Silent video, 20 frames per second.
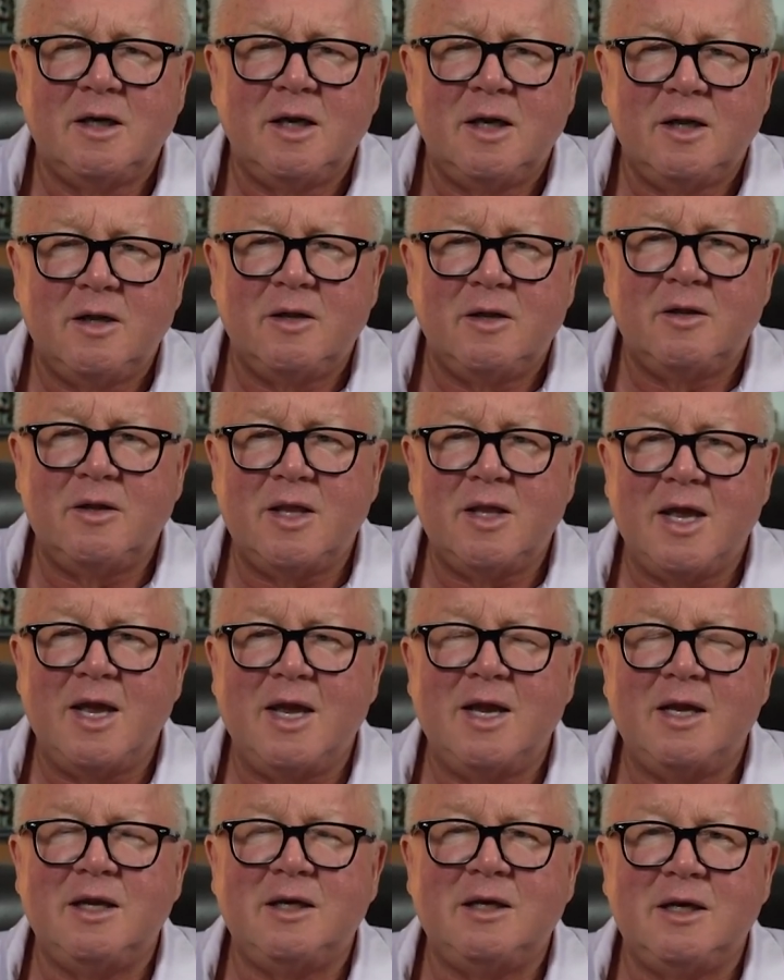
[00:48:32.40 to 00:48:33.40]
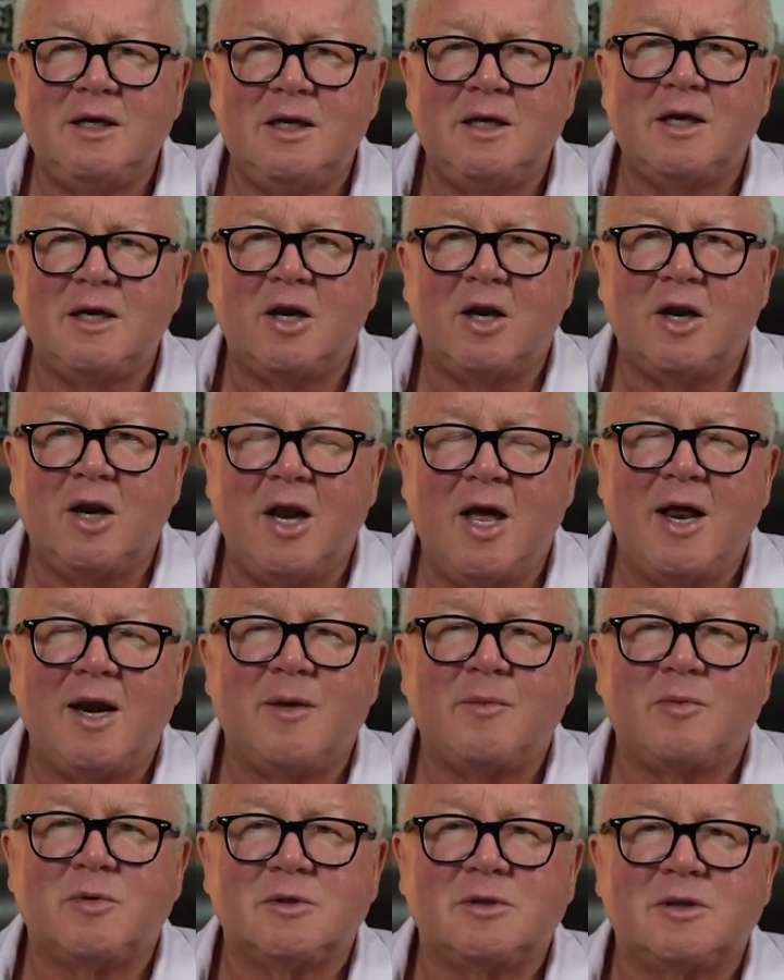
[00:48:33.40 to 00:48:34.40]
and they need a lot of
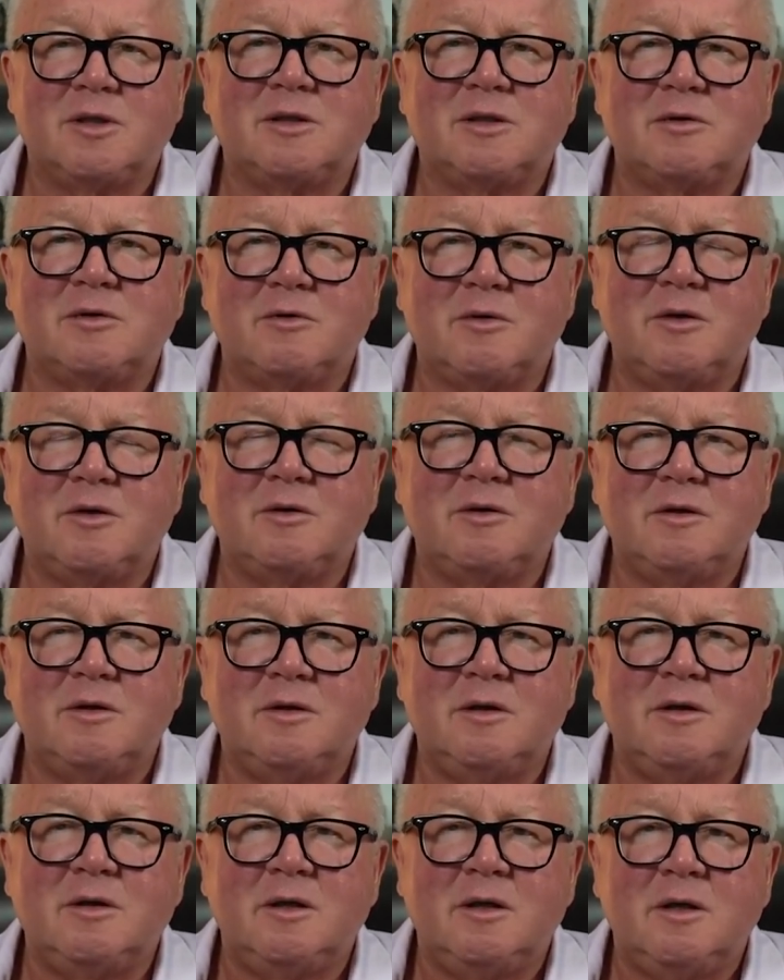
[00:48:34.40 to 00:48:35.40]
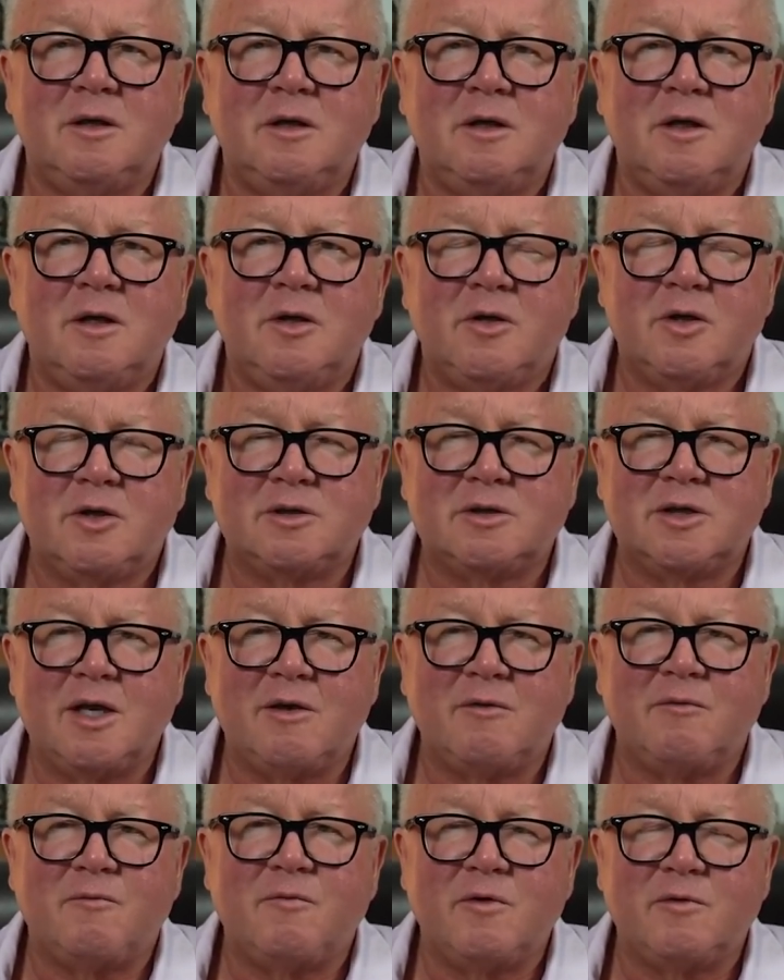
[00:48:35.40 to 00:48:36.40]
progesterone. They'll take
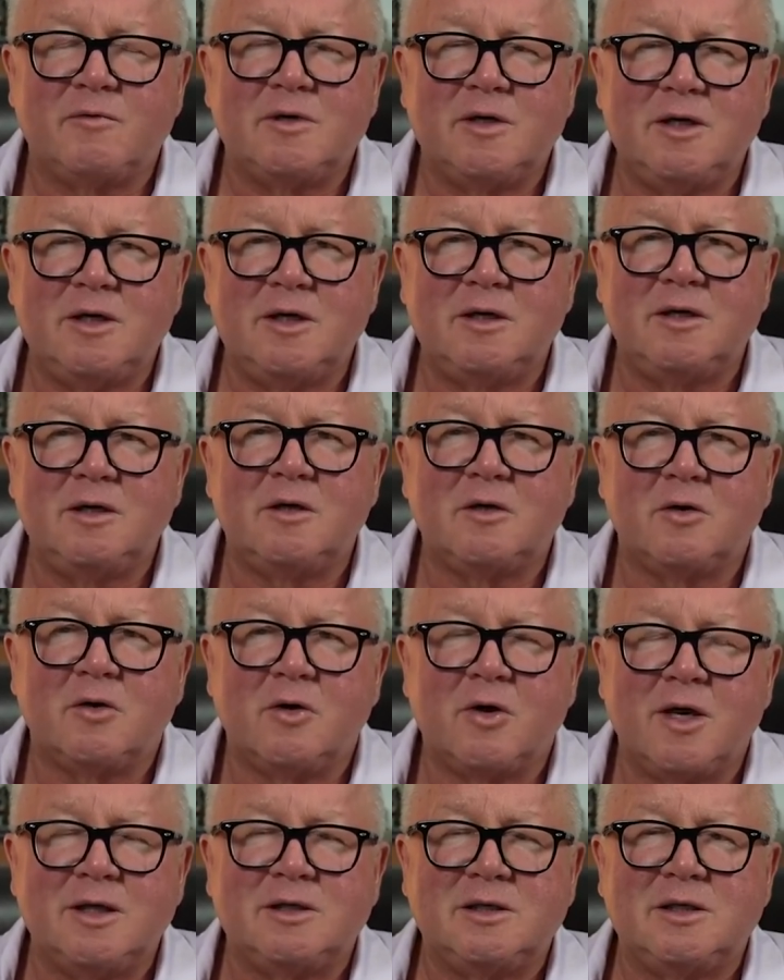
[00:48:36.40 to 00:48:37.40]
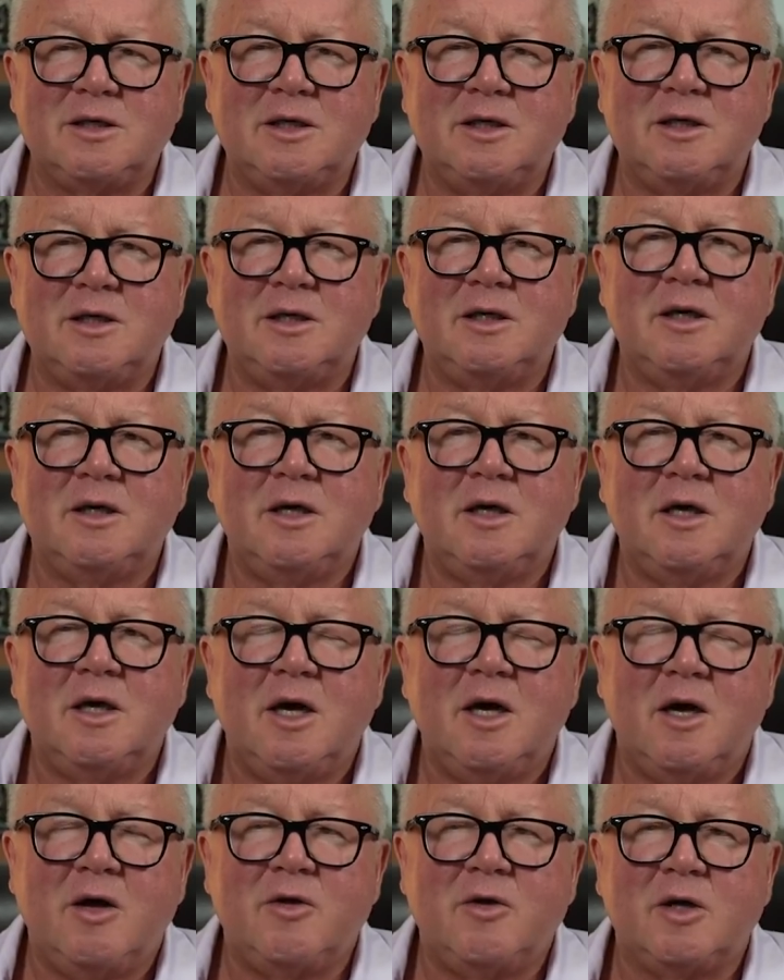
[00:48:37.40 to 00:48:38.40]
15 or 18
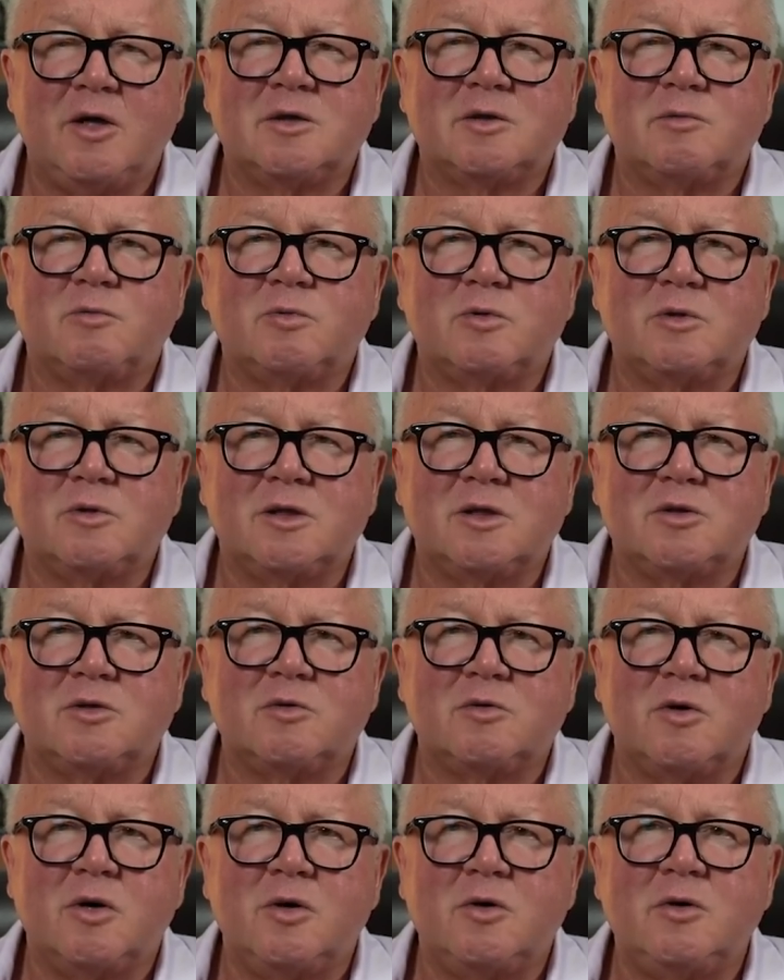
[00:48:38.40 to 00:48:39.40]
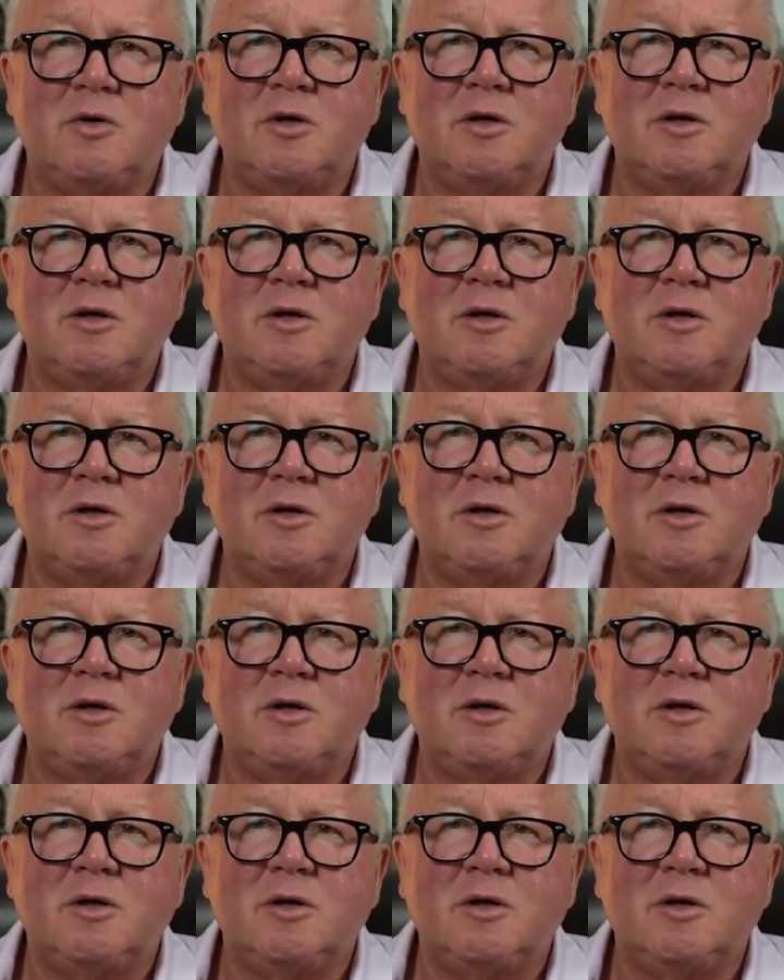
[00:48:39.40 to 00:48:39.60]
of those progesterone